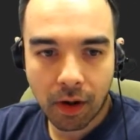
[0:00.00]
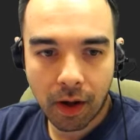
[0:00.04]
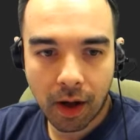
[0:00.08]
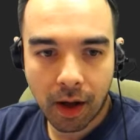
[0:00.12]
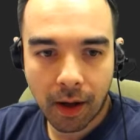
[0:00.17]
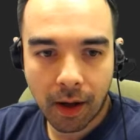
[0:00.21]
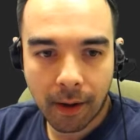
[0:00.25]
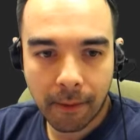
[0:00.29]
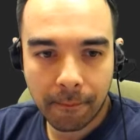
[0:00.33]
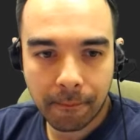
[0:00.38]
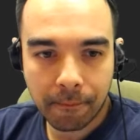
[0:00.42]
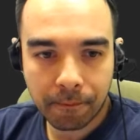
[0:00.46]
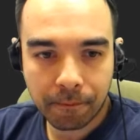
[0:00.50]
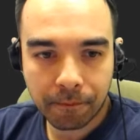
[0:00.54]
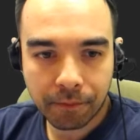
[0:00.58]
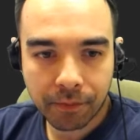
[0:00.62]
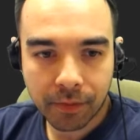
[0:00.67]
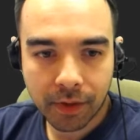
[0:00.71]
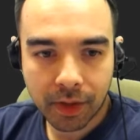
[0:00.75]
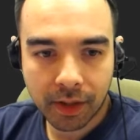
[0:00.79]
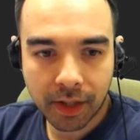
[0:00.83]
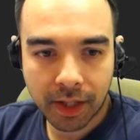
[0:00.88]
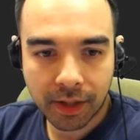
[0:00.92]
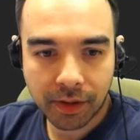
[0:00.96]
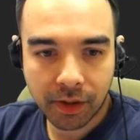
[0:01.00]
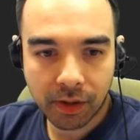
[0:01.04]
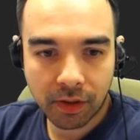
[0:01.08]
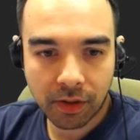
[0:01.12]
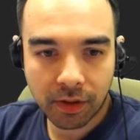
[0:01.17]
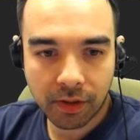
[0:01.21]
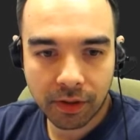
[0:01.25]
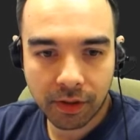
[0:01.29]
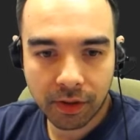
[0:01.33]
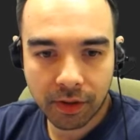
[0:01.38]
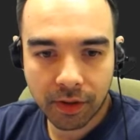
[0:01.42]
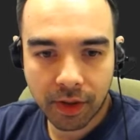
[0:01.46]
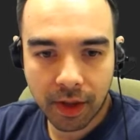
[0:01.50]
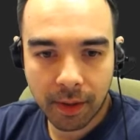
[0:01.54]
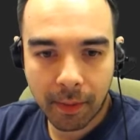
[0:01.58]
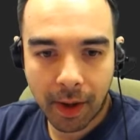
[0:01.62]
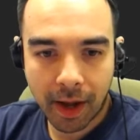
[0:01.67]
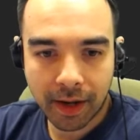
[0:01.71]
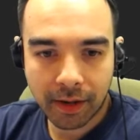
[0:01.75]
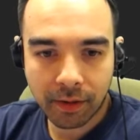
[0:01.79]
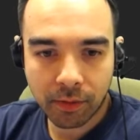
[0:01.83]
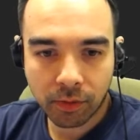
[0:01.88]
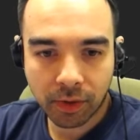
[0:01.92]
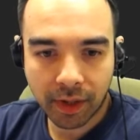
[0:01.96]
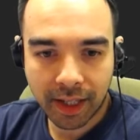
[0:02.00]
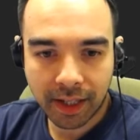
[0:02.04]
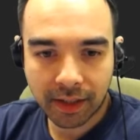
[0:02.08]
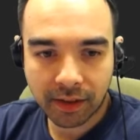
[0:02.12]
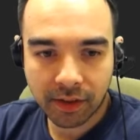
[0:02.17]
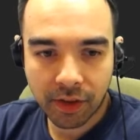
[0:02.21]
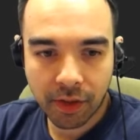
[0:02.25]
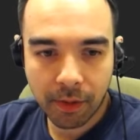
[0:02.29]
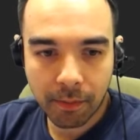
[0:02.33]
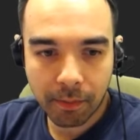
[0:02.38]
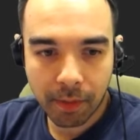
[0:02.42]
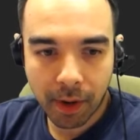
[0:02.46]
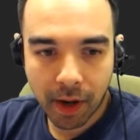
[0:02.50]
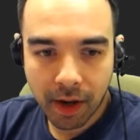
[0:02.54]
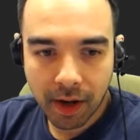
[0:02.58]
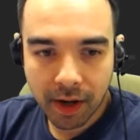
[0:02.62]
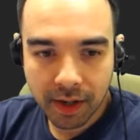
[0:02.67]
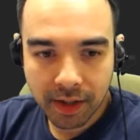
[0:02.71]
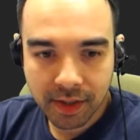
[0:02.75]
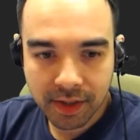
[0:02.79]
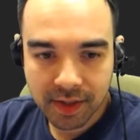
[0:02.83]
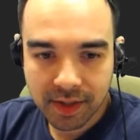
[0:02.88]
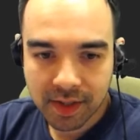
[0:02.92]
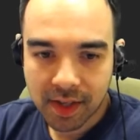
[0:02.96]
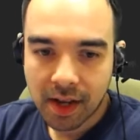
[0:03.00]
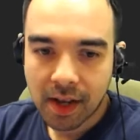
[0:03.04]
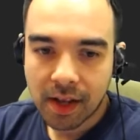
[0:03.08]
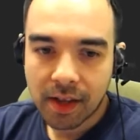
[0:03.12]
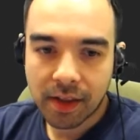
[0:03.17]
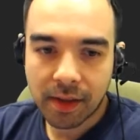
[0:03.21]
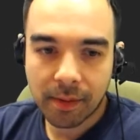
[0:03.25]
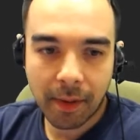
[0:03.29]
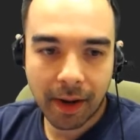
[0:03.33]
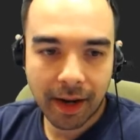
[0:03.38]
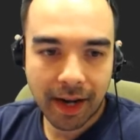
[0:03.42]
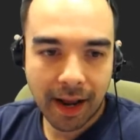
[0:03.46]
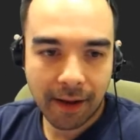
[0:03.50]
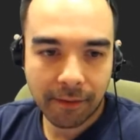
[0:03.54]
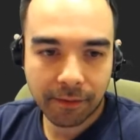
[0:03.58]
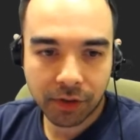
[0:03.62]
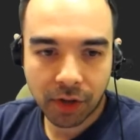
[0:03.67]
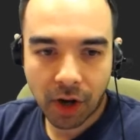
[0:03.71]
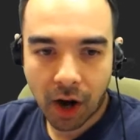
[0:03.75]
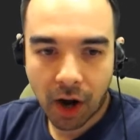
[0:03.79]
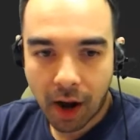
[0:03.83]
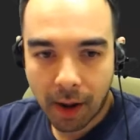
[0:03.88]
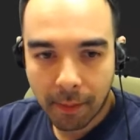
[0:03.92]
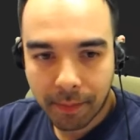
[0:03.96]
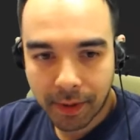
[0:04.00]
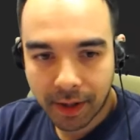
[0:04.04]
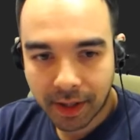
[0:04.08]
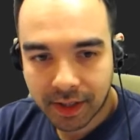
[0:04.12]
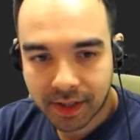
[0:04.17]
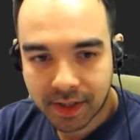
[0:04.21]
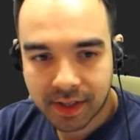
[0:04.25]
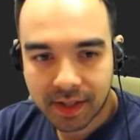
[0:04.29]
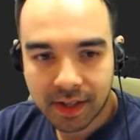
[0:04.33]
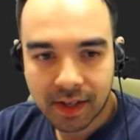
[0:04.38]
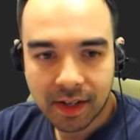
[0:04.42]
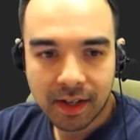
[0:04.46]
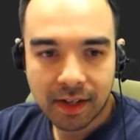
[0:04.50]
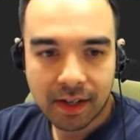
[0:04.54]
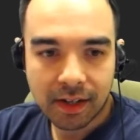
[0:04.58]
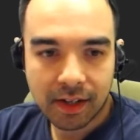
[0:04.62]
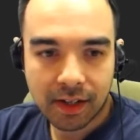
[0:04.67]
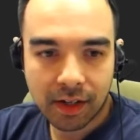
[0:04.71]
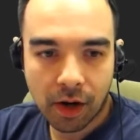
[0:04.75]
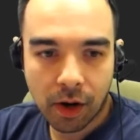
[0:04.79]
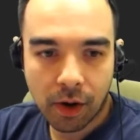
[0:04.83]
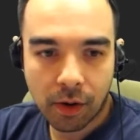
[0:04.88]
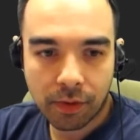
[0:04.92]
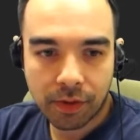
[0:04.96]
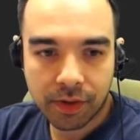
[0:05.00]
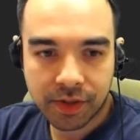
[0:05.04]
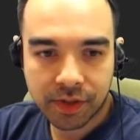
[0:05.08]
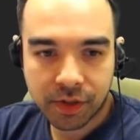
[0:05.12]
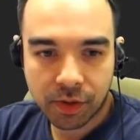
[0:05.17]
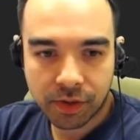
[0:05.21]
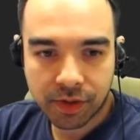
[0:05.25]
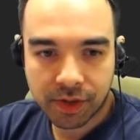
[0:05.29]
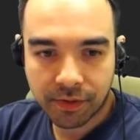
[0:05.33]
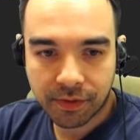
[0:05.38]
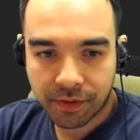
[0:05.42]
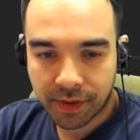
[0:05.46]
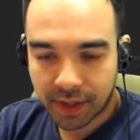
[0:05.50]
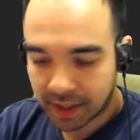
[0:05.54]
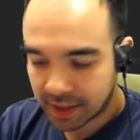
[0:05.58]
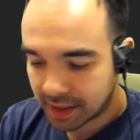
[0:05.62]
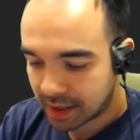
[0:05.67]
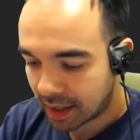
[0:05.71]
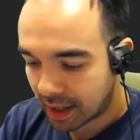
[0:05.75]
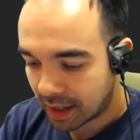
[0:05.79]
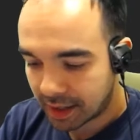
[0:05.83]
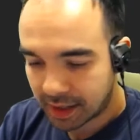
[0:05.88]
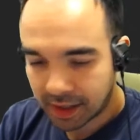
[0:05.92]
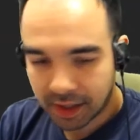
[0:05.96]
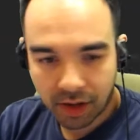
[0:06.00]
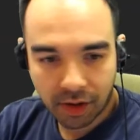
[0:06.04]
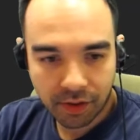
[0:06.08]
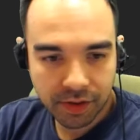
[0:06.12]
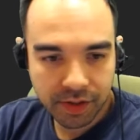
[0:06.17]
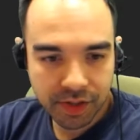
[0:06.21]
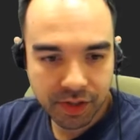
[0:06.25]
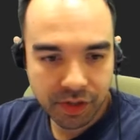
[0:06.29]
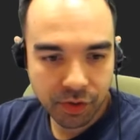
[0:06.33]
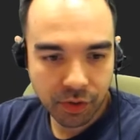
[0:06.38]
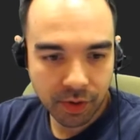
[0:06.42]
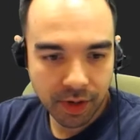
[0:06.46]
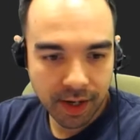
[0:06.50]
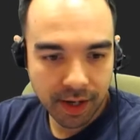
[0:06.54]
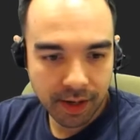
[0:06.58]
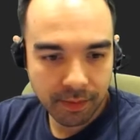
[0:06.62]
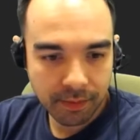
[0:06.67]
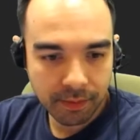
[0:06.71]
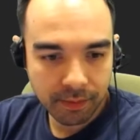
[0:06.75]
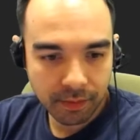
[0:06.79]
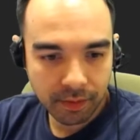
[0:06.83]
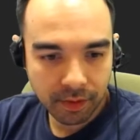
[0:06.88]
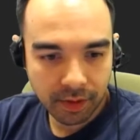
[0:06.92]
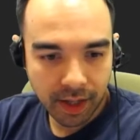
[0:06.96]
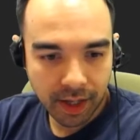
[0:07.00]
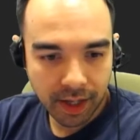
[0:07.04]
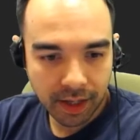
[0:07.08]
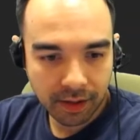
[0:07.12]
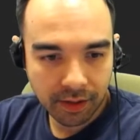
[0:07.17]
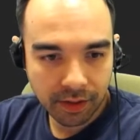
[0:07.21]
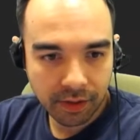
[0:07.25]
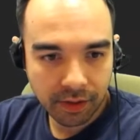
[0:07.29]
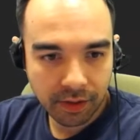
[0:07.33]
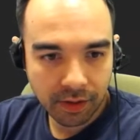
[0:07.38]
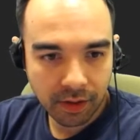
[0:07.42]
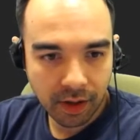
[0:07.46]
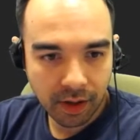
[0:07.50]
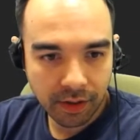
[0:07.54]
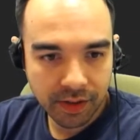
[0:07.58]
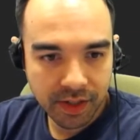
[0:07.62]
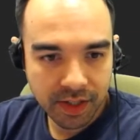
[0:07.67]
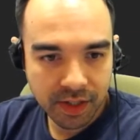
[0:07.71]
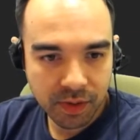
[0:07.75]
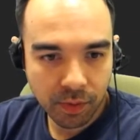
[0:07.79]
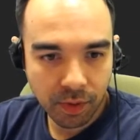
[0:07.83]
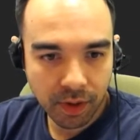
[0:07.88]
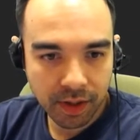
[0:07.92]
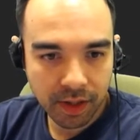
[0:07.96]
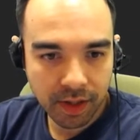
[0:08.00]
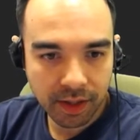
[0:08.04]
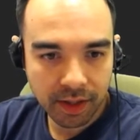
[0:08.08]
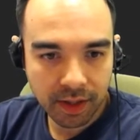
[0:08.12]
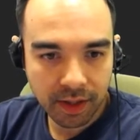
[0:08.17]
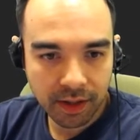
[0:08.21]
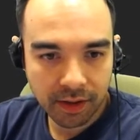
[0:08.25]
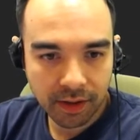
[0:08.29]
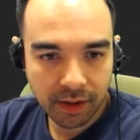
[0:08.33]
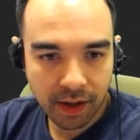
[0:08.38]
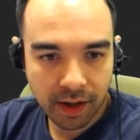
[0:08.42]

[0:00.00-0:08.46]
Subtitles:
They might link to the bugs. They might have topics. The sorts of things that I did on the stream. Like on this one,